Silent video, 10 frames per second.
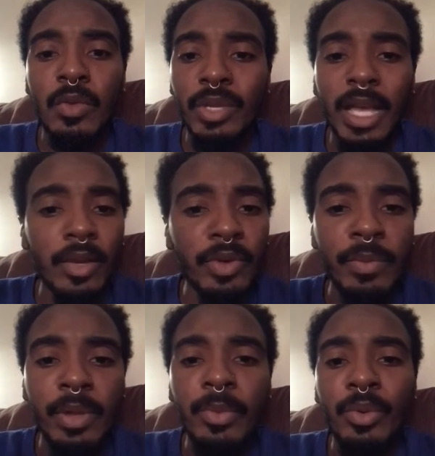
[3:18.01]
We got to
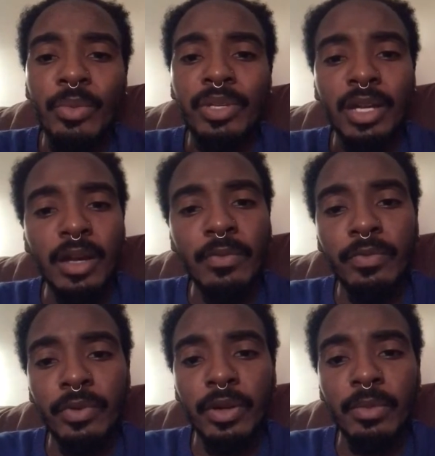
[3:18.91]
remember where we come
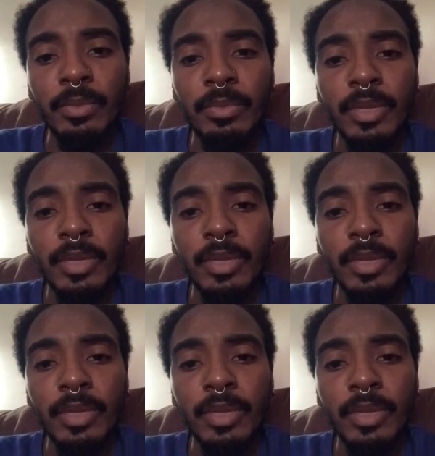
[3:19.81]
from.